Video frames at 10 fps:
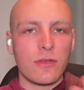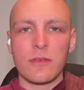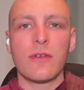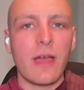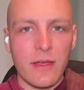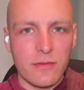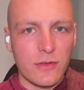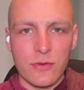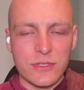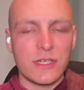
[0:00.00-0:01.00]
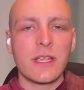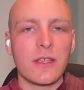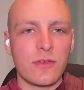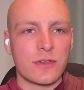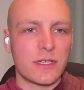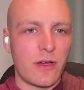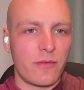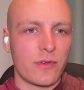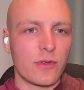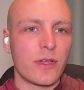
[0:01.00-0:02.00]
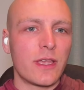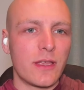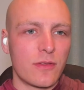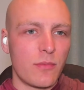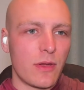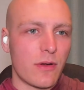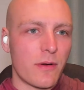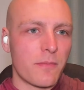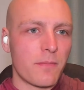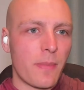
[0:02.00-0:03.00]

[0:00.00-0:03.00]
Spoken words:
You're seeing yourself. You're looking in the mirror.